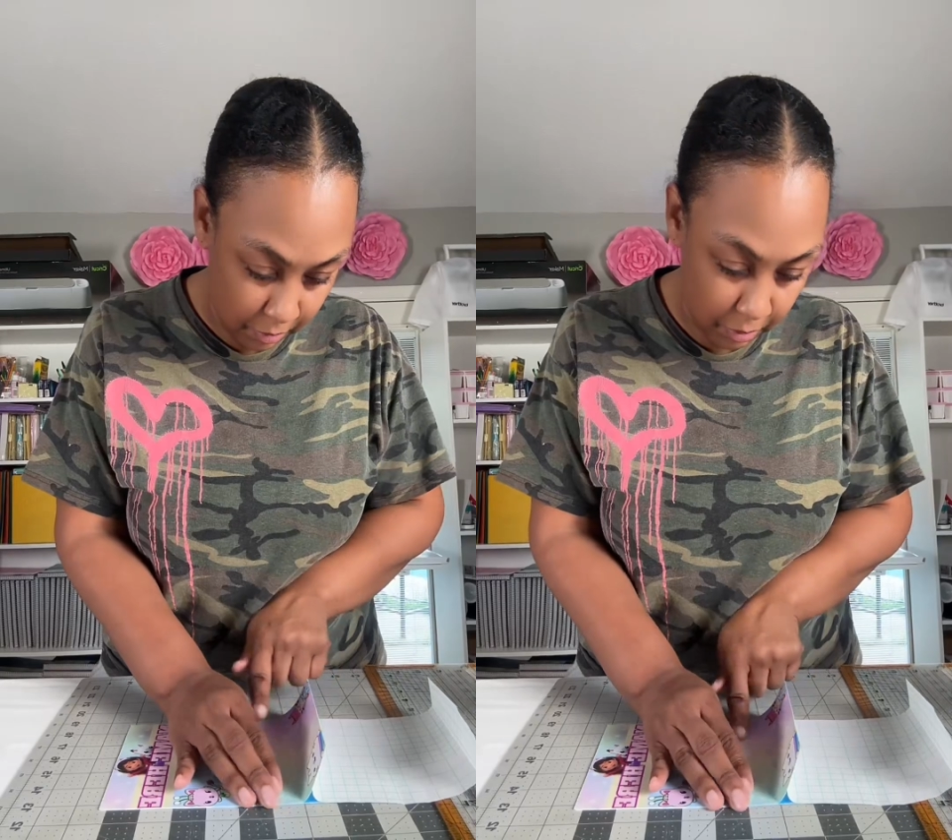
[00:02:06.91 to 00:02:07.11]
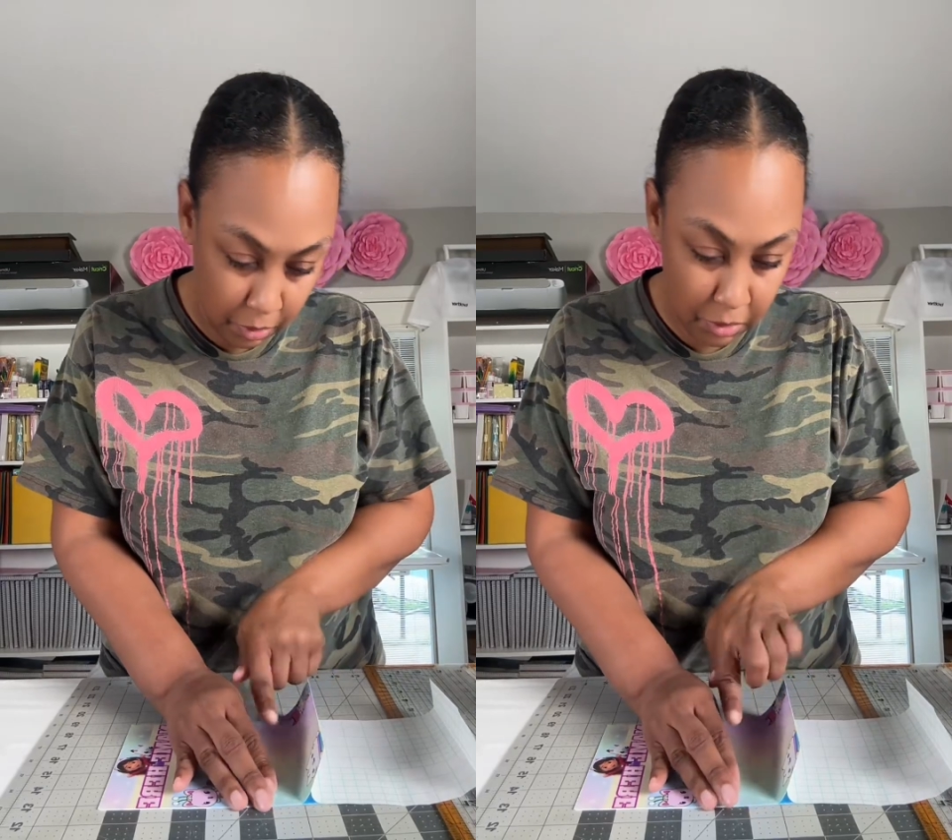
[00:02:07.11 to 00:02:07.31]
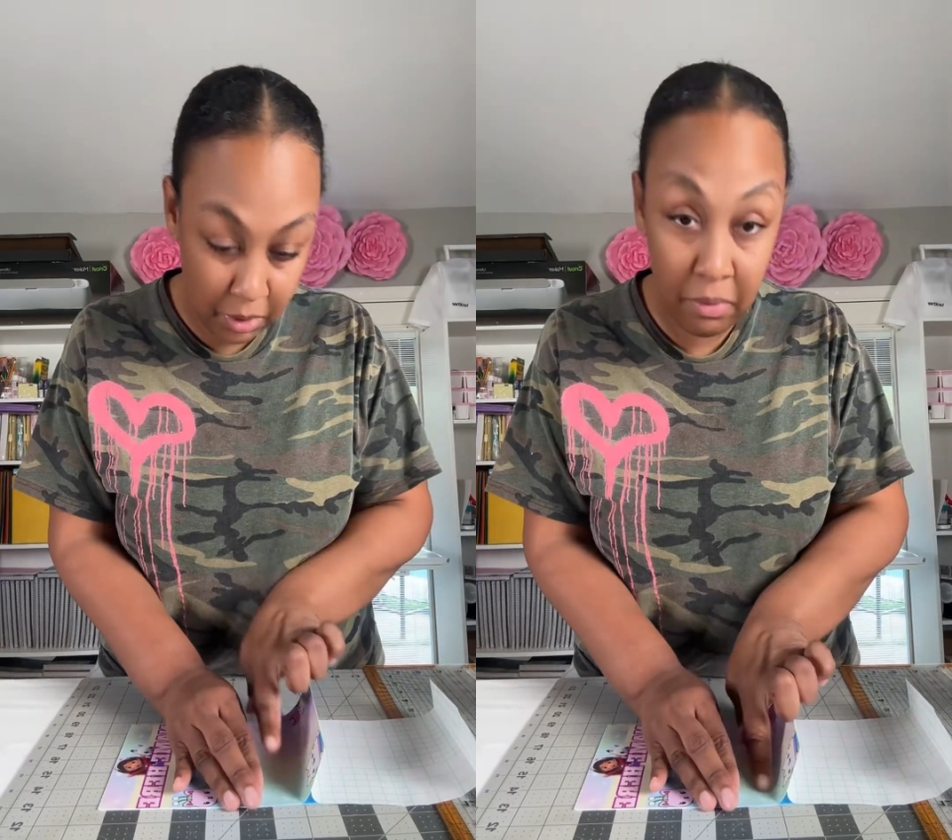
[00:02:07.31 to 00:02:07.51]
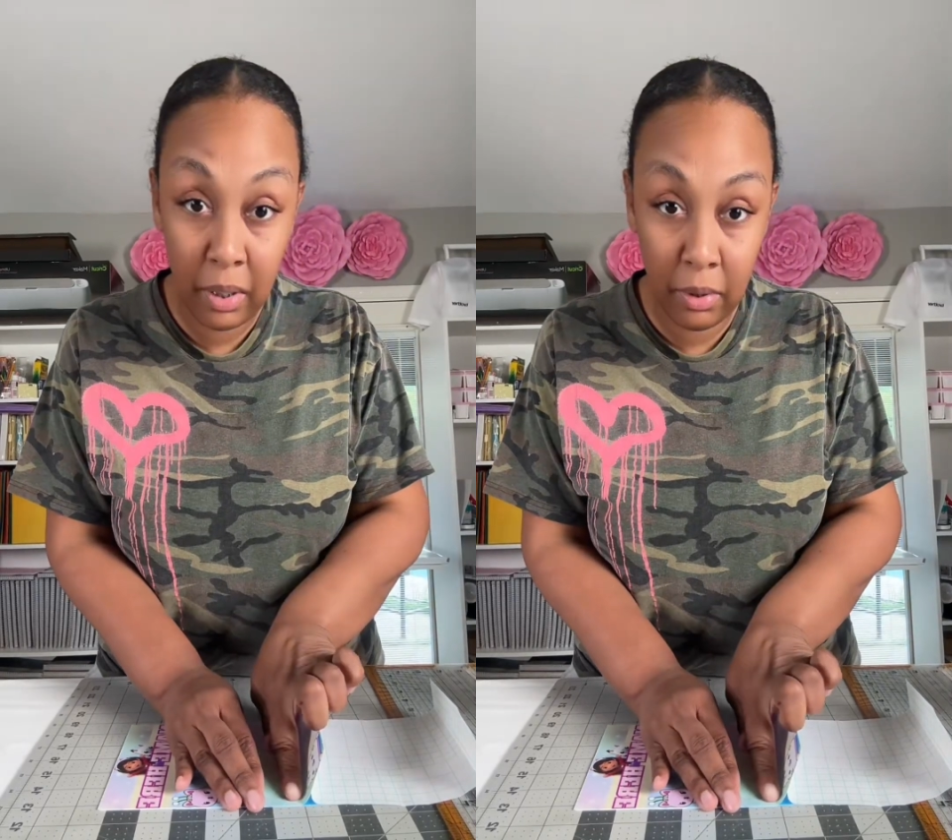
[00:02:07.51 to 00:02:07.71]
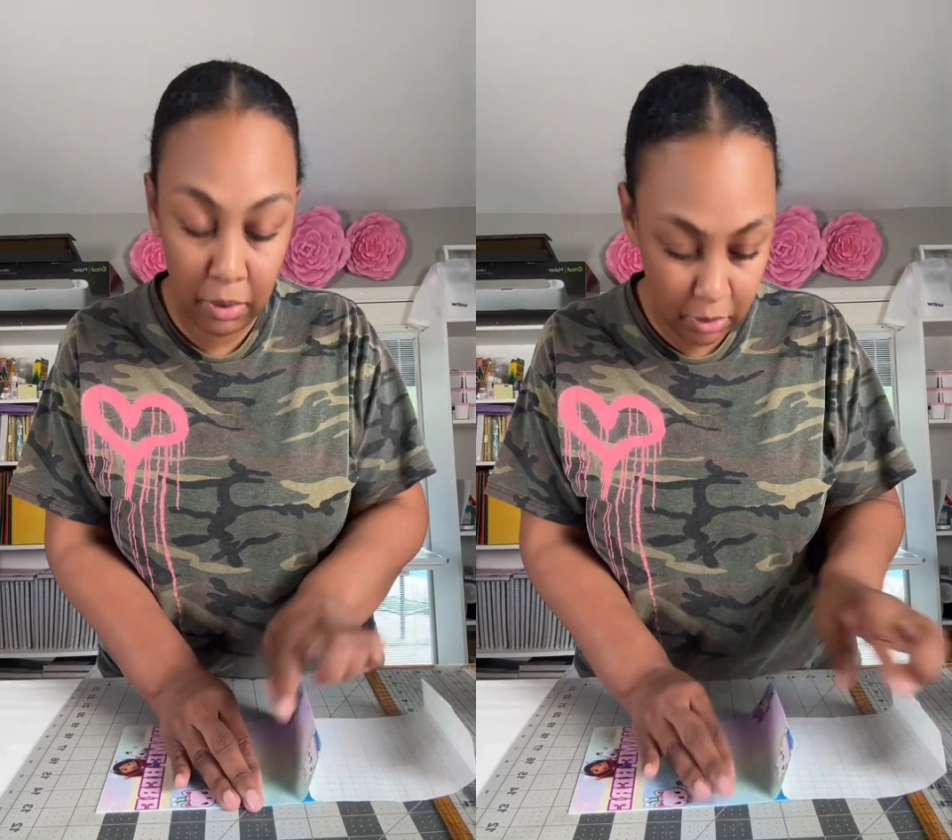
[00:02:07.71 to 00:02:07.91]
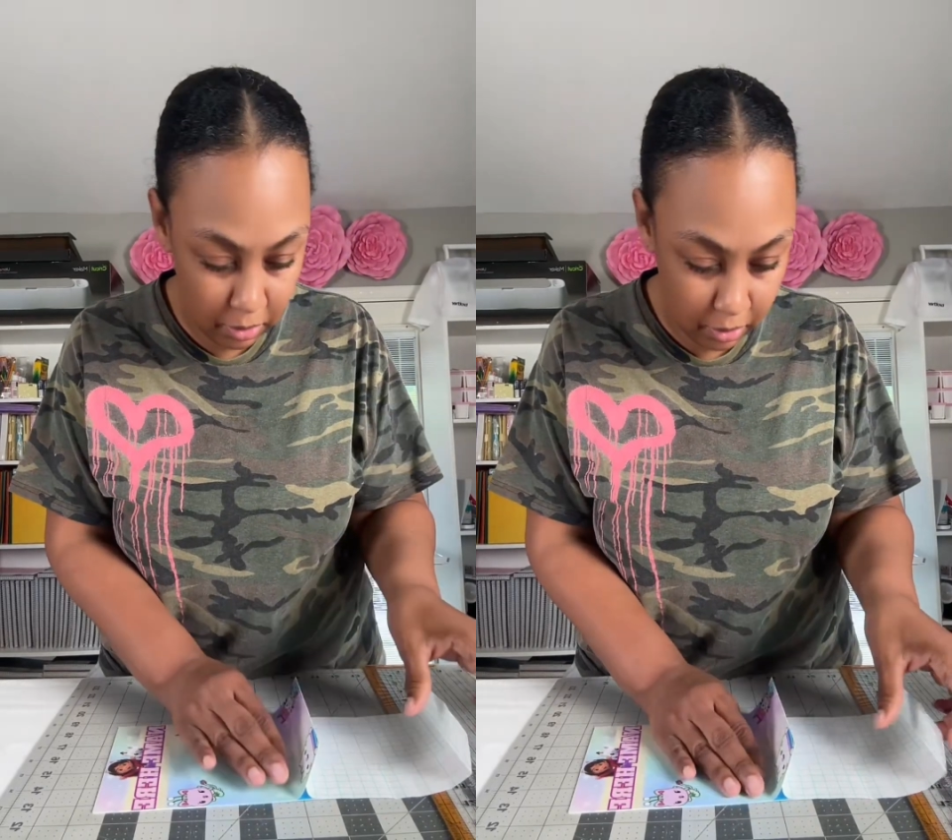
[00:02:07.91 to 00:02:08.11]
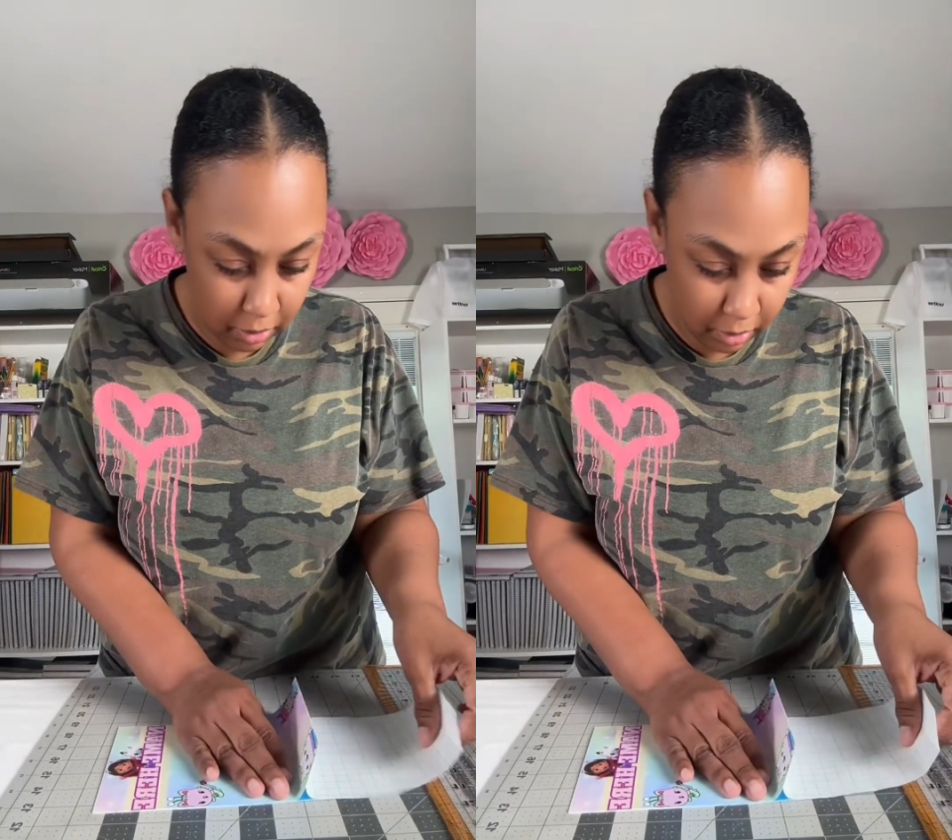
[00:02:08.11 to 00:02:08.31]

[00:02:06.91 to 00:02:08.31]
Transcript: Use your fingers